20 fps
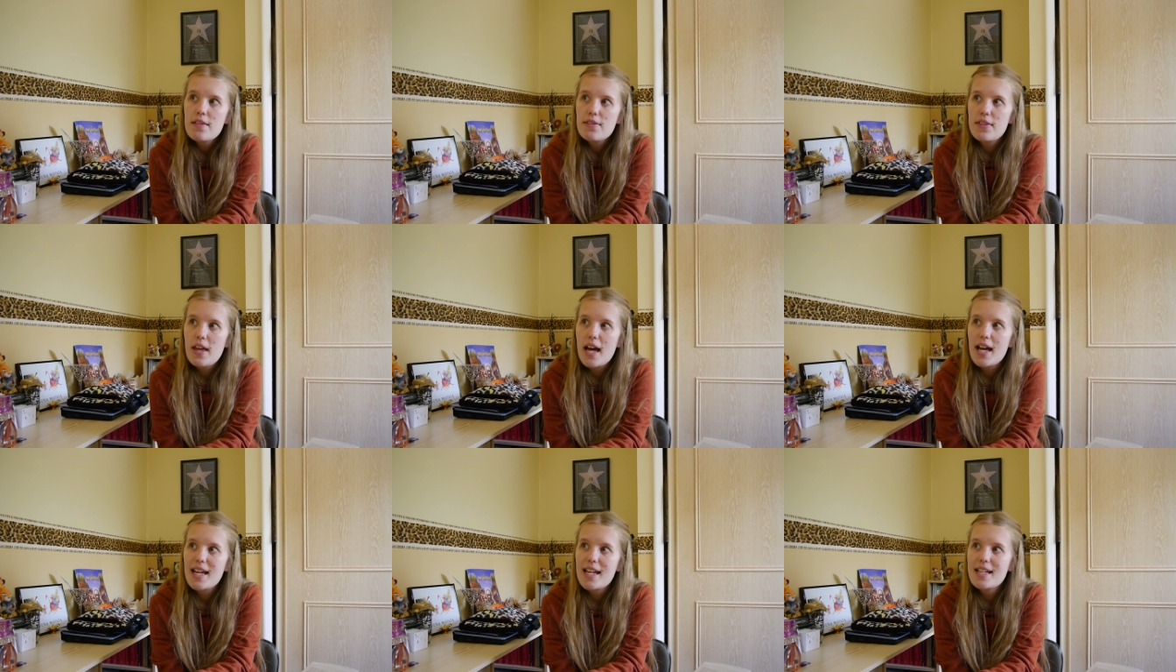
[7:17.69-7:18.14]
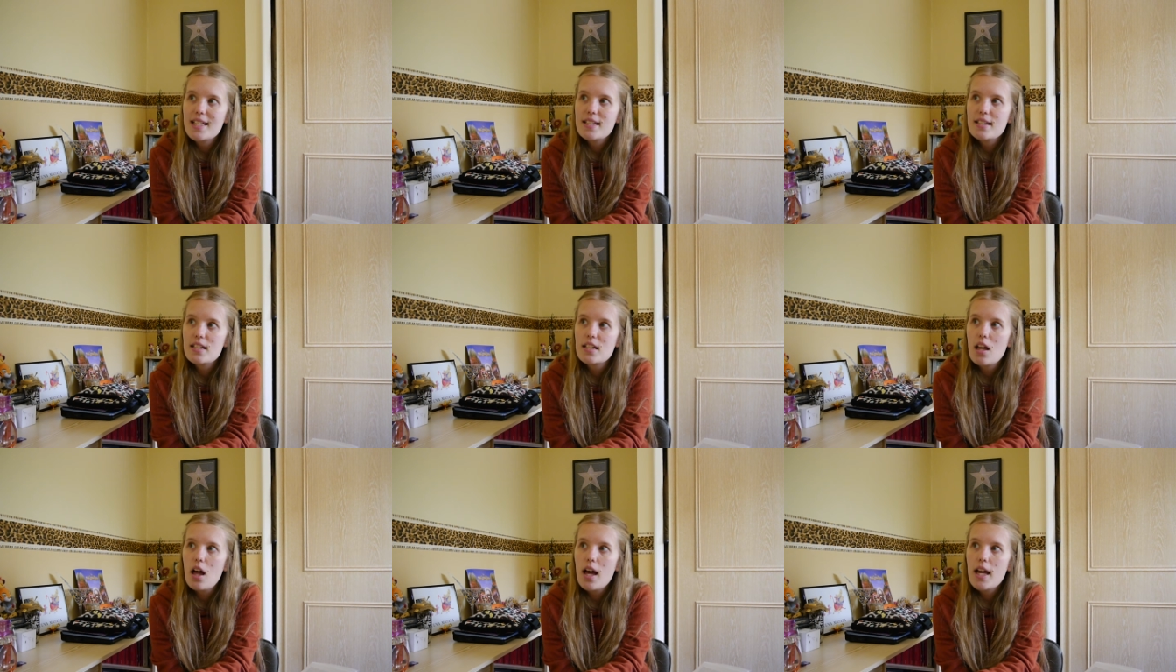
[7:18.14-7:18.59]
that
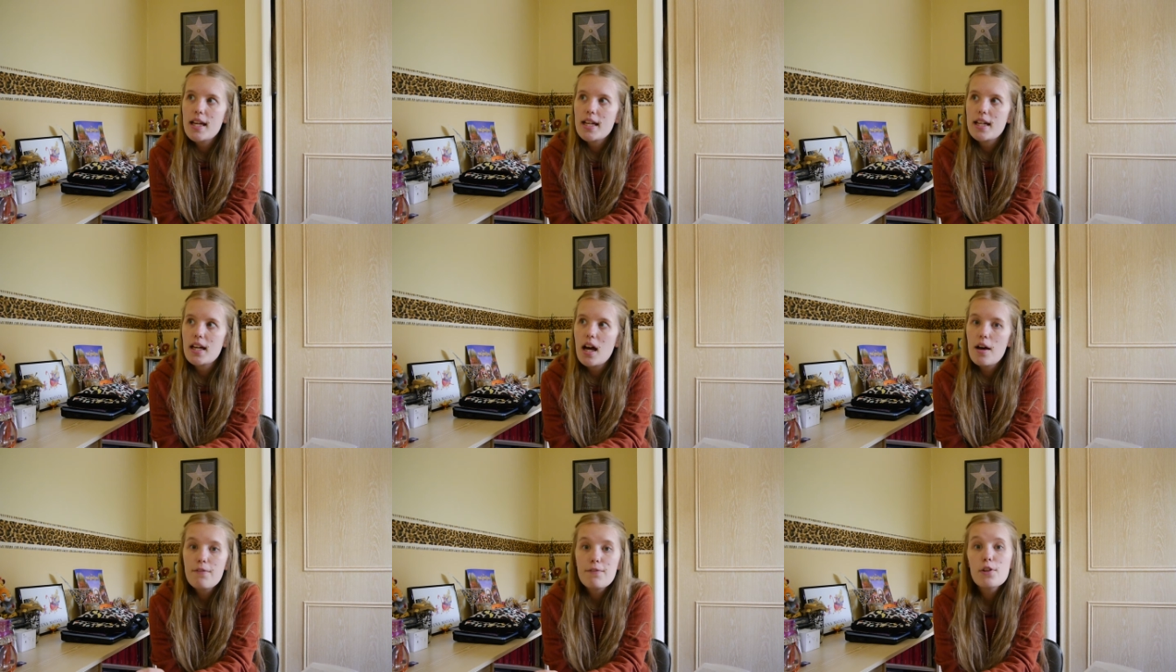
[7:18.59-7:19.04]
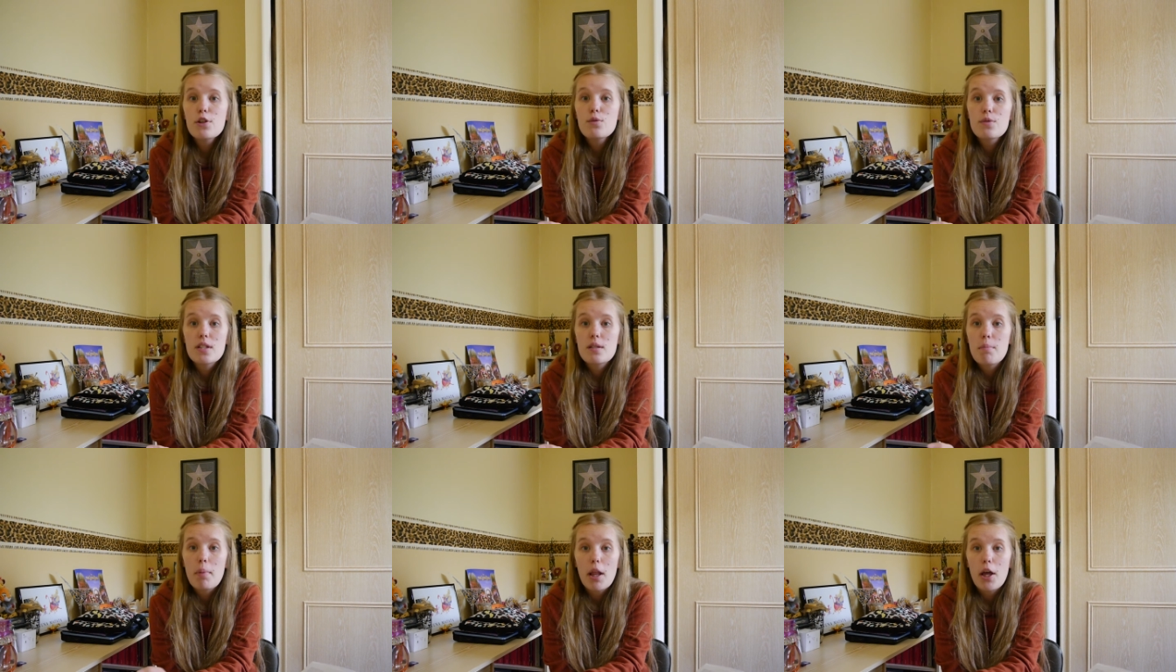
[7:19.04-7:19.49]
it's like a
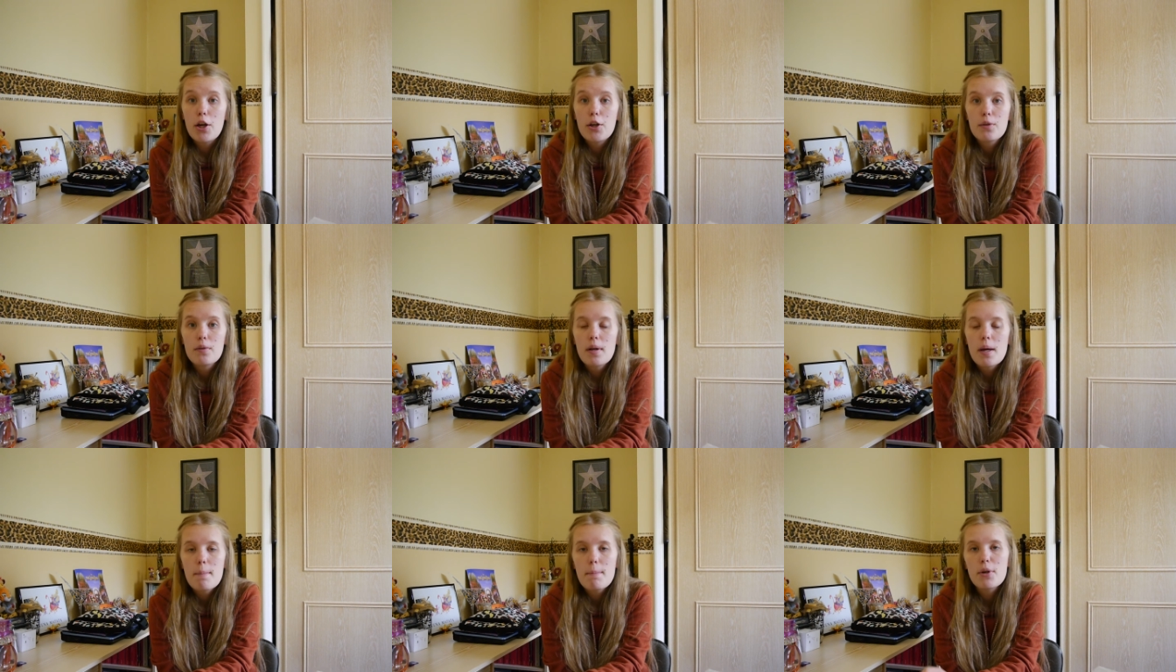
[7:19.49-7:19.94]
fuse is blown.